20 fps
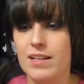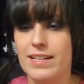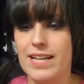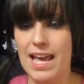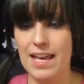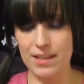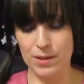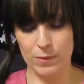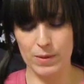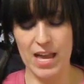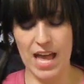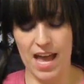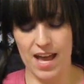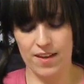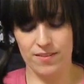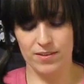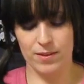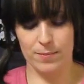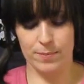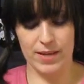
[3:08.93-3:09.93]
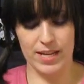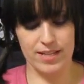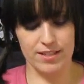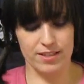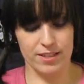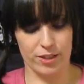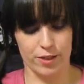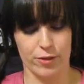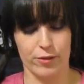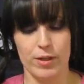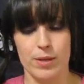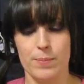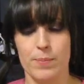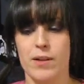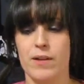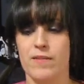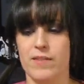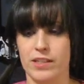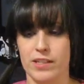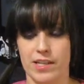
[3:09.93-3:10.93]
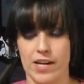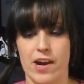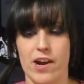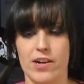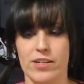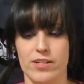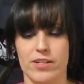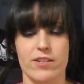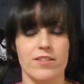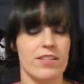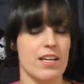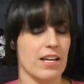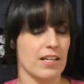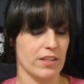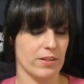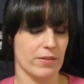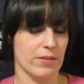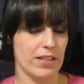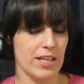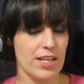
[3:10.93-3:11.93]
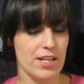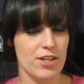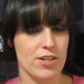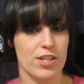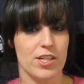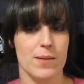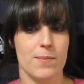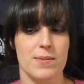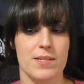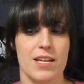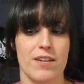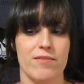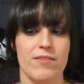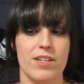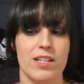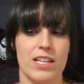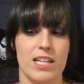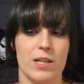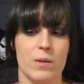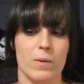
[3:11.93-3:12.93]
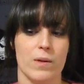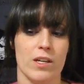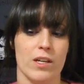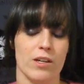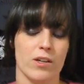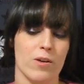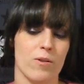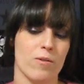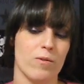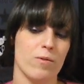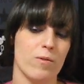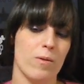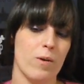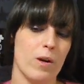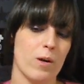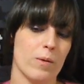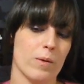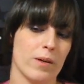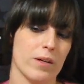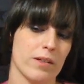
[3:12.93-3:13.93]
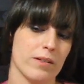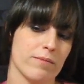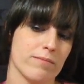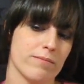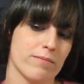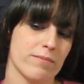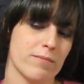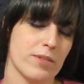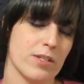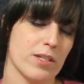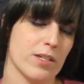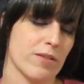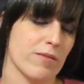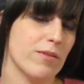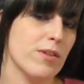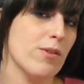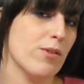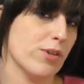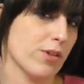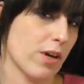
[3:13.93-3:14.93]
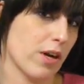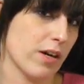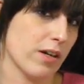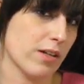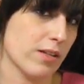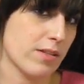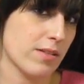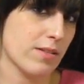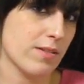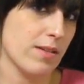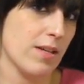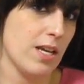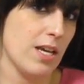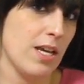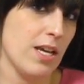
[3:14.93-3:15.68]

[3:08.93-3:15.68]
Now that we have a basic grip of the characters and the relationships, I feel like we can go forward to the future arcs